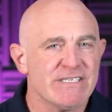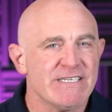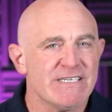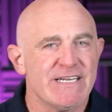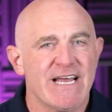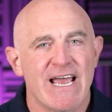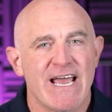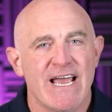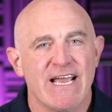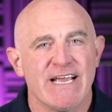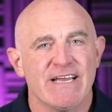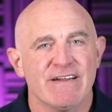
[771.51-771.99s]

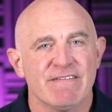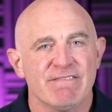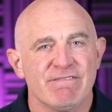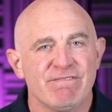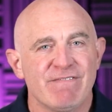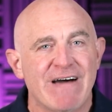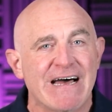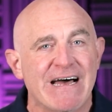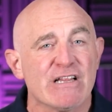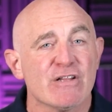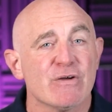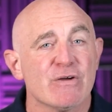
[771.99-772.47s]
today and
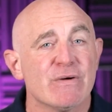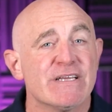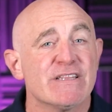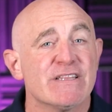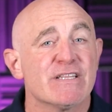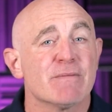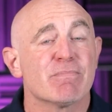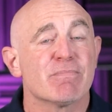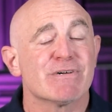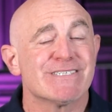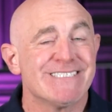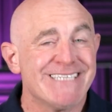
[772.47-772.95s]

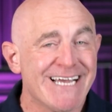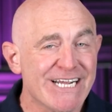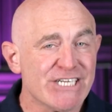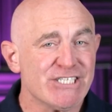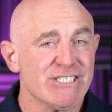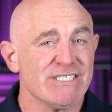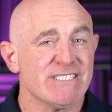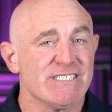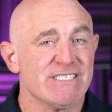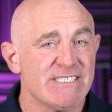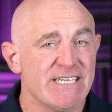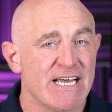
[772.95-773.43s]
following the
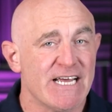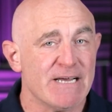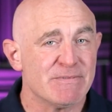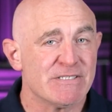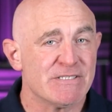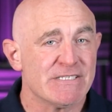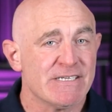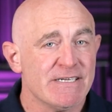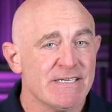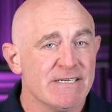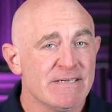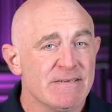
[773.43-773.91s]
protection
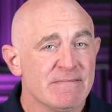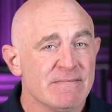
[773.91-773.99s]
steps,